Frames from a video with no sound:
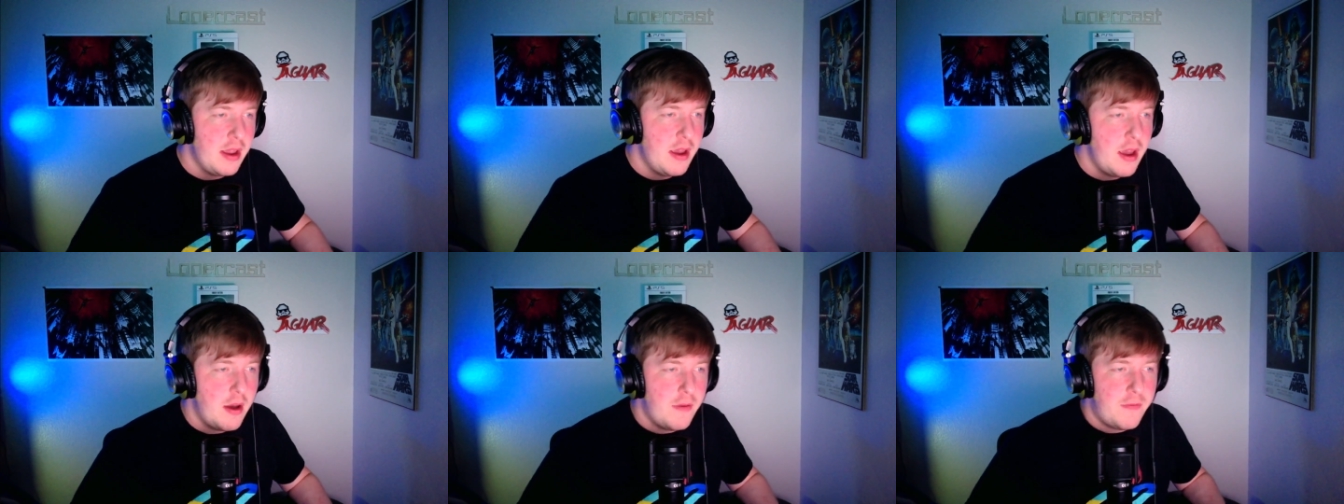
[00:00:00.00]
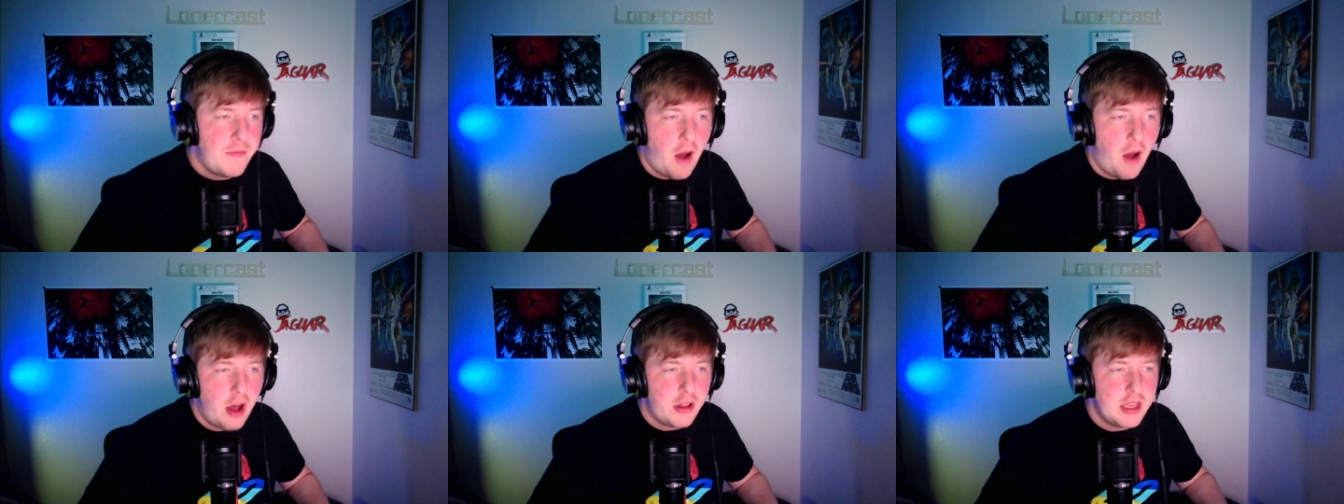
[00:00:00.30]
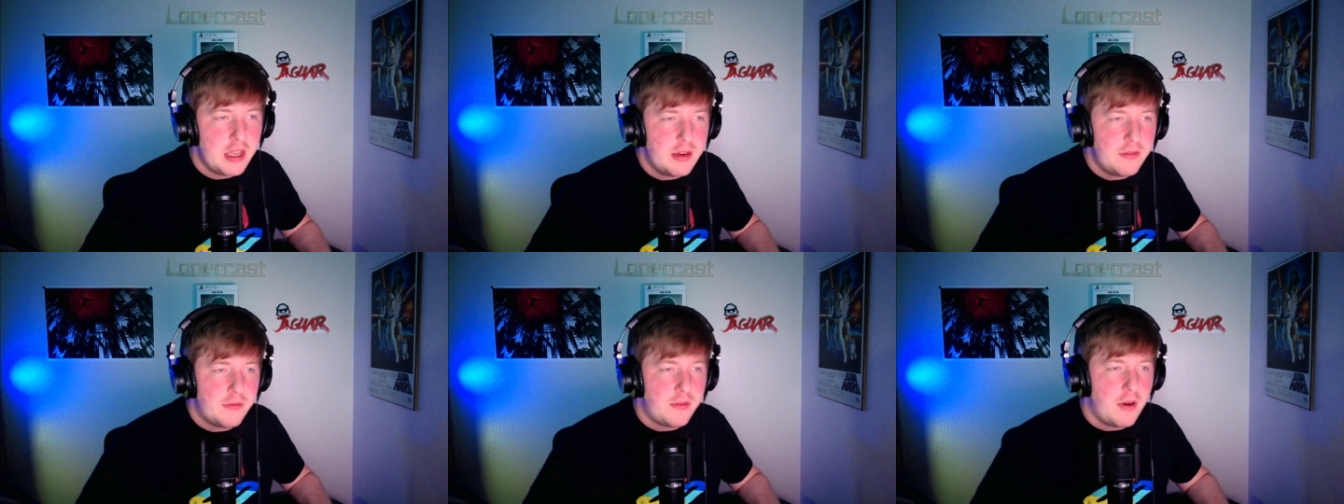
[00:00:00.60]

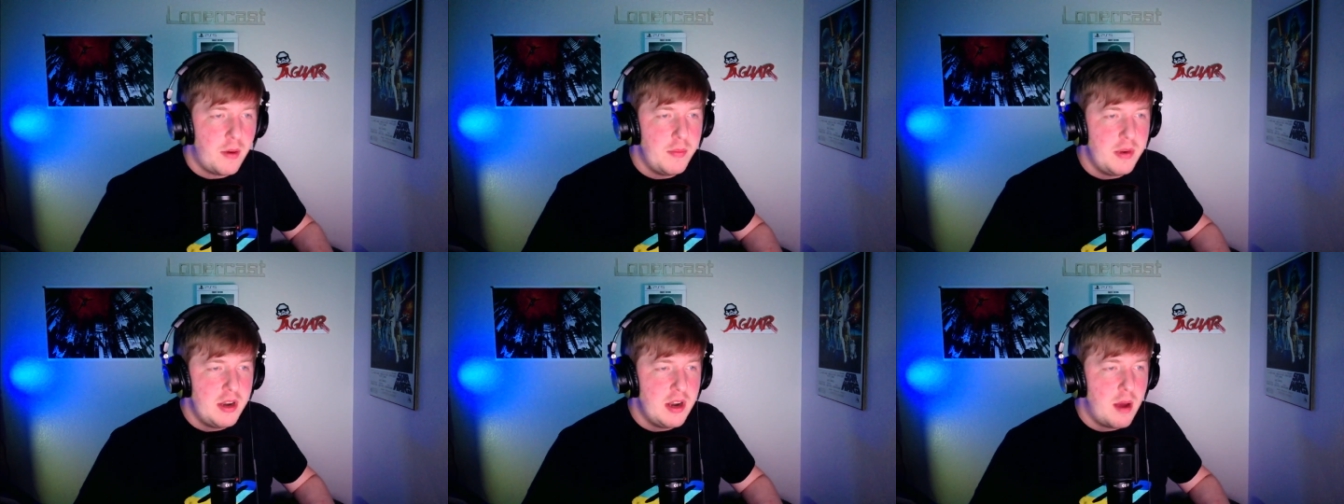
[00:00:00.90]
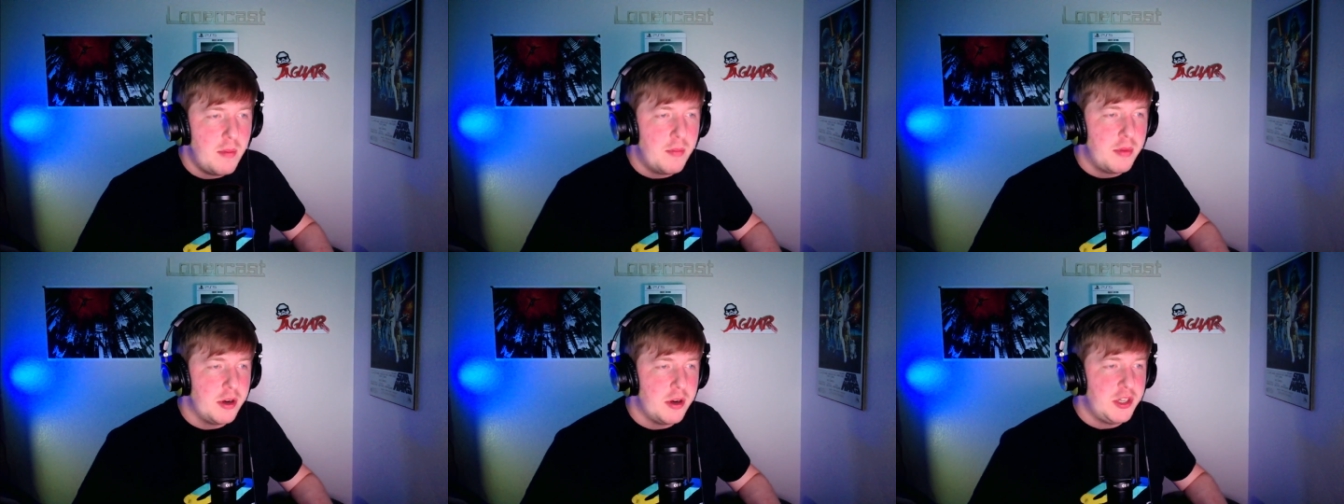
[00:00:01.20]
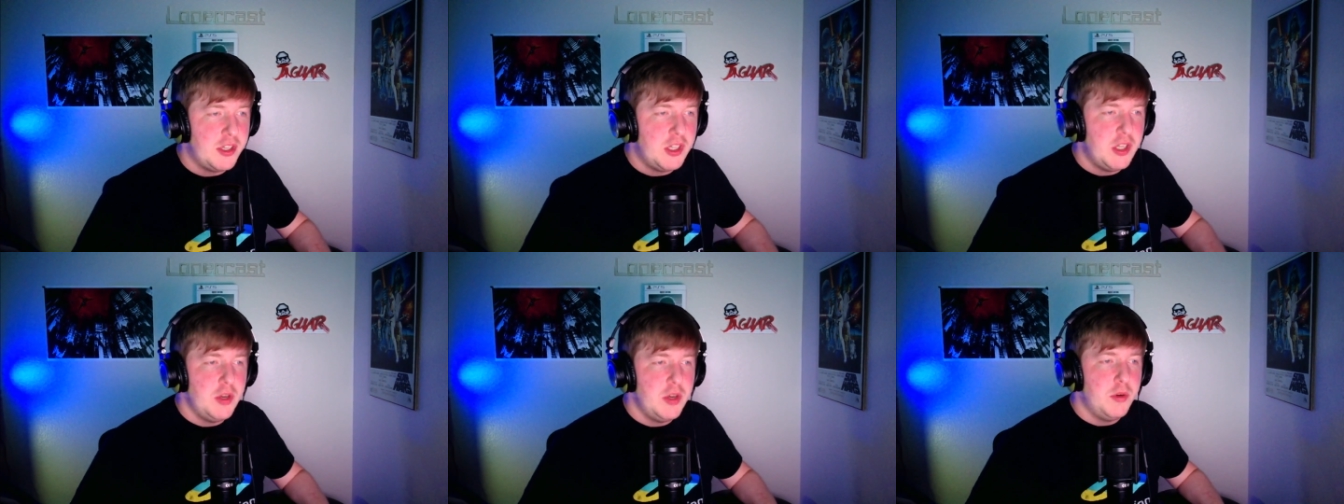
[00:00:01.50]
Falling from number
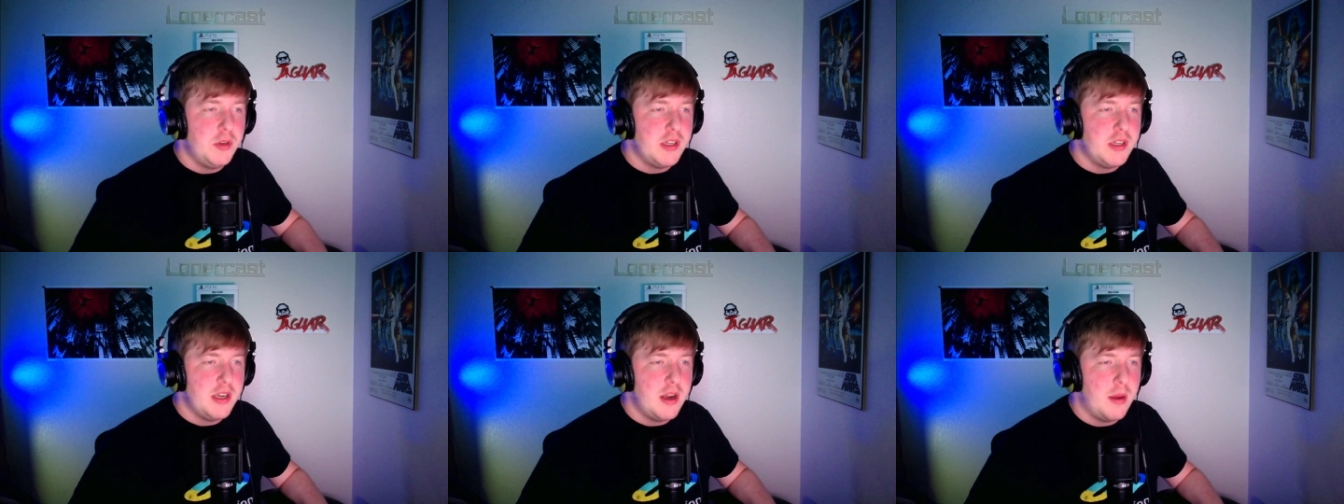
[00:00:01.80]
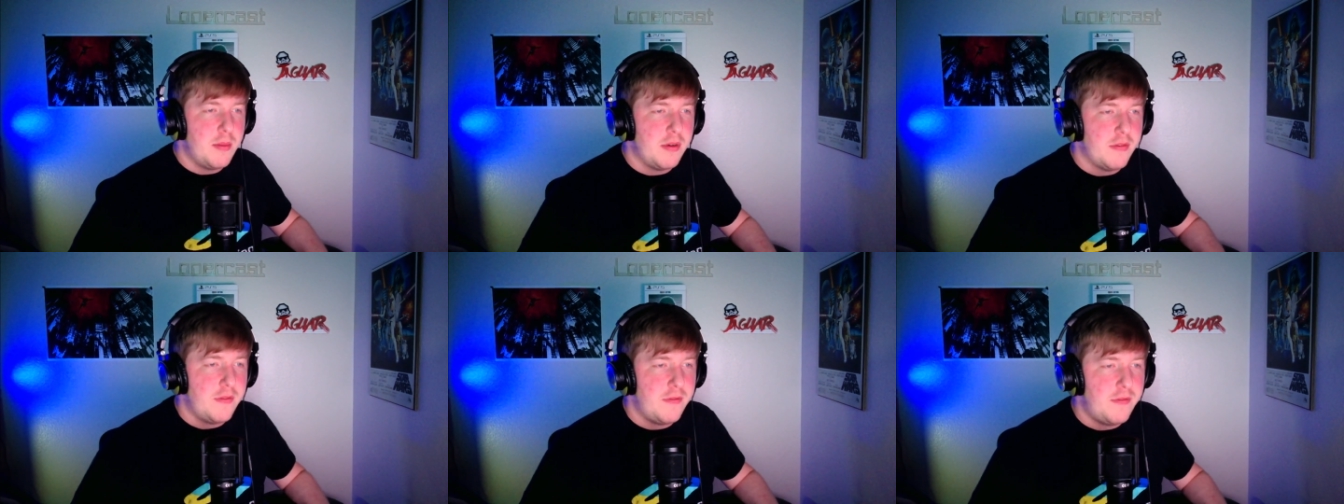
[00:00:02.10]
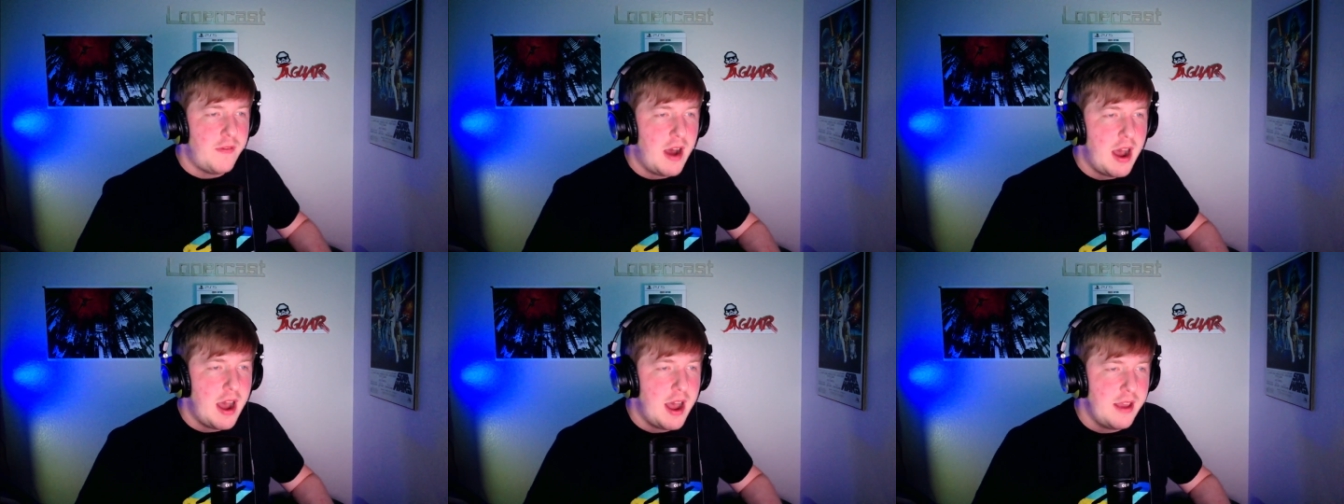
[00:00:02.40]
two to number
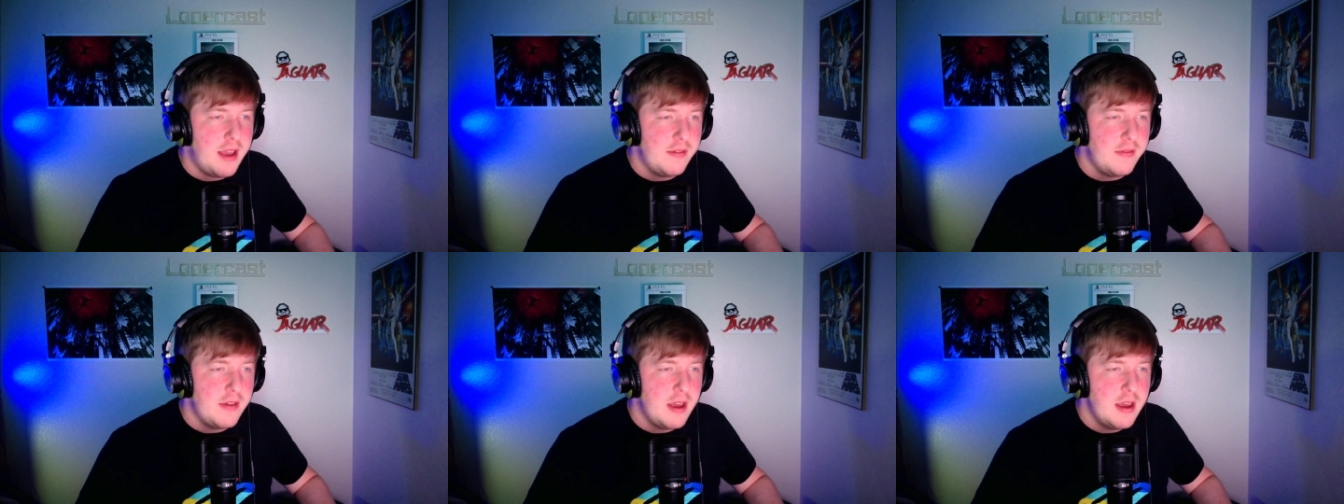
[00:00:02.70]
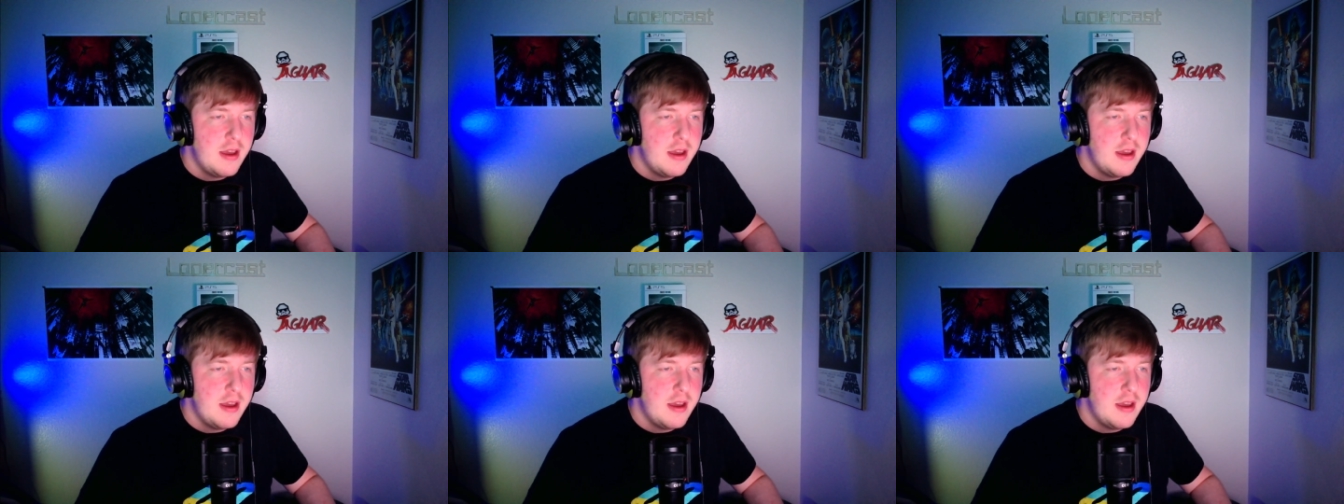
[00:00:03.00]
five,